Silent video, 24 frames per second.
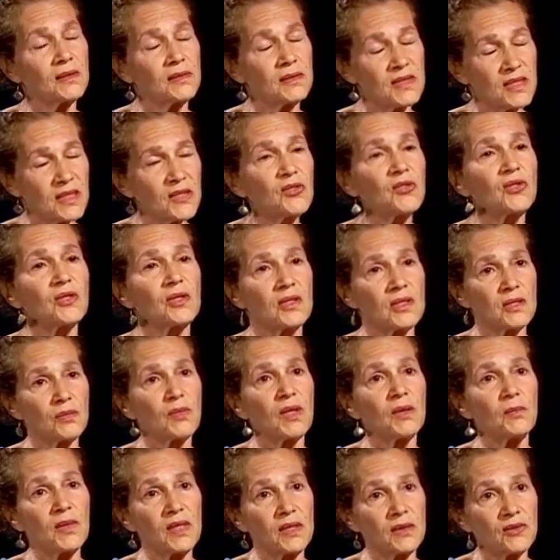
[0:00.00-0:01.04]
teaching is
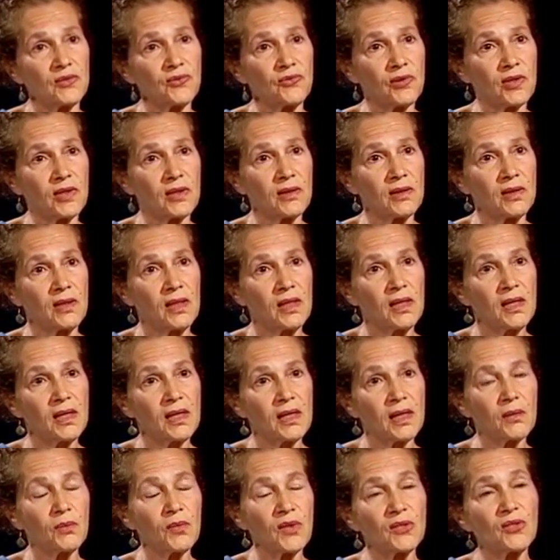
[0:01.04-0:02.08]
my ministry,
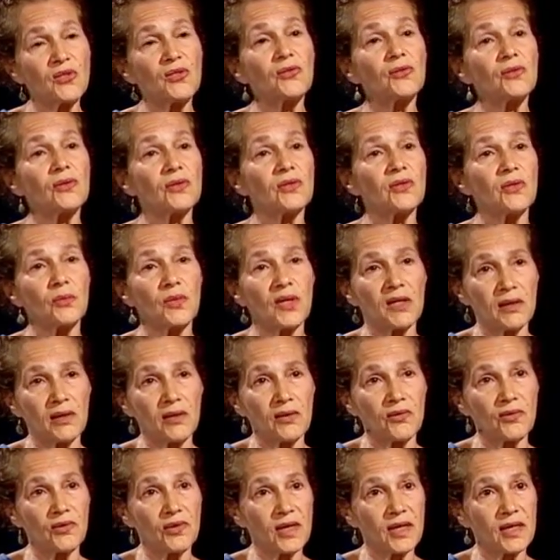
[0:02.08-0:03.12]
and my students are my
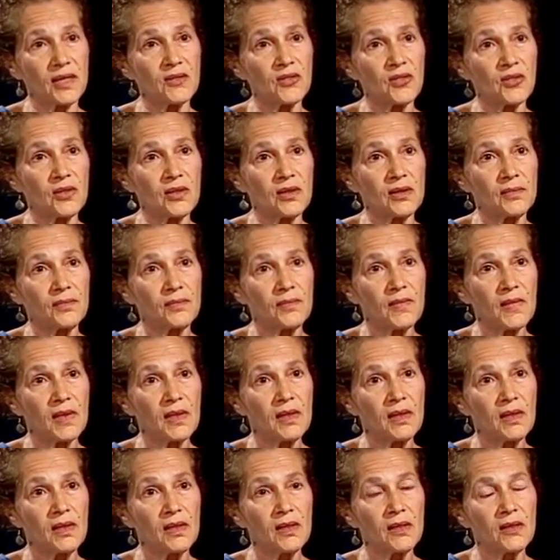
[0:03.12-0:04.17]
congregation.
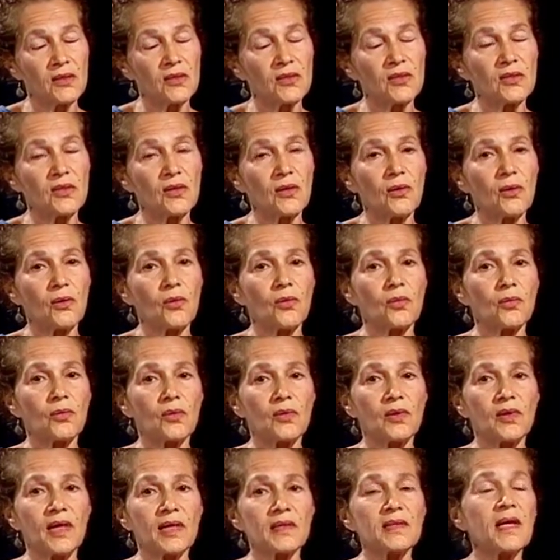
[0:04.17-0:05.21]
So
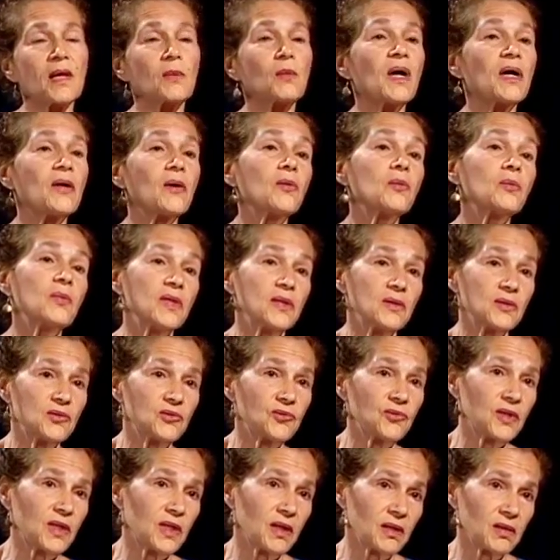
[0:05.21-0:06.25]
that's how my own
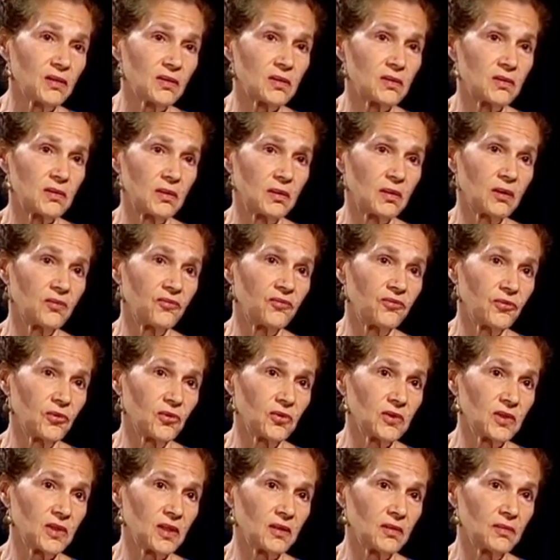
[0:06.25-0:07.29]
ministry has
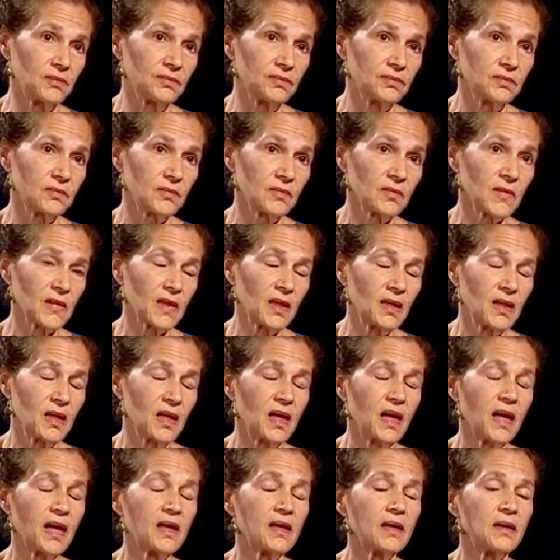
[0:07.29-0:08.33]
unfolded.
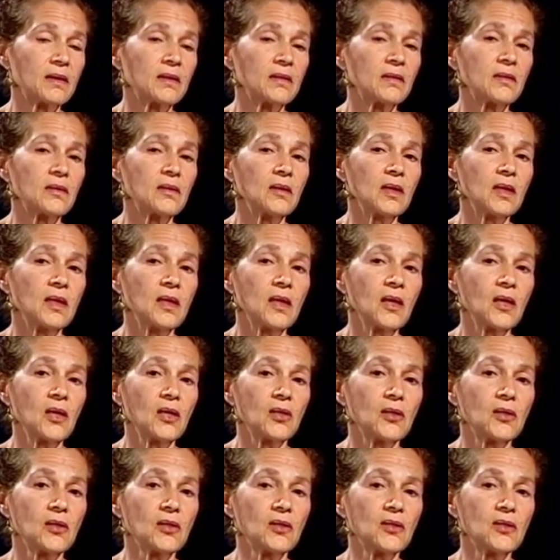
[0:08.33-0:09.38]
And
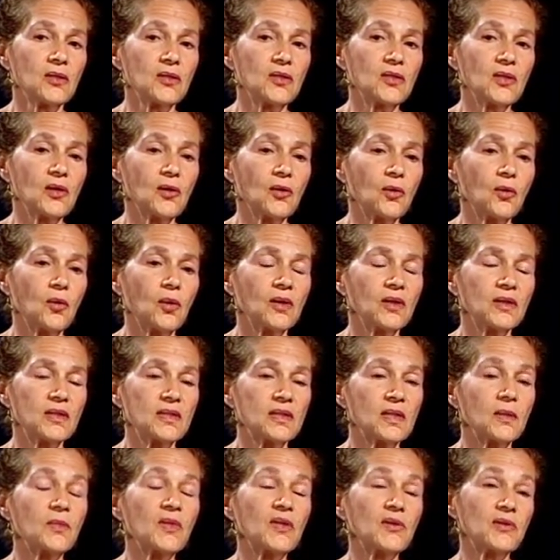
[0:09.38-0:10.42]
so
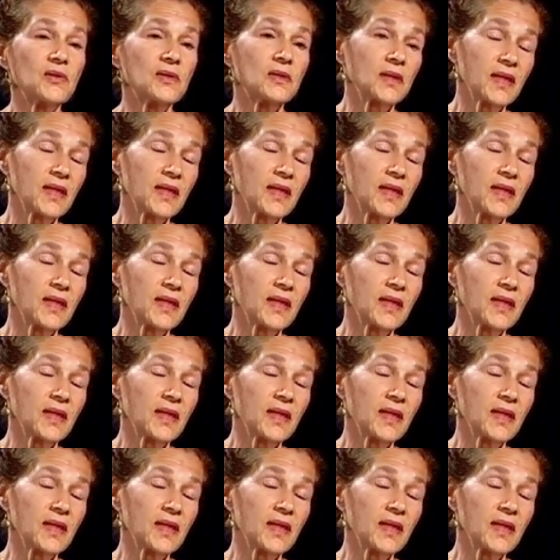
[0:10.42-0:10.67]
some years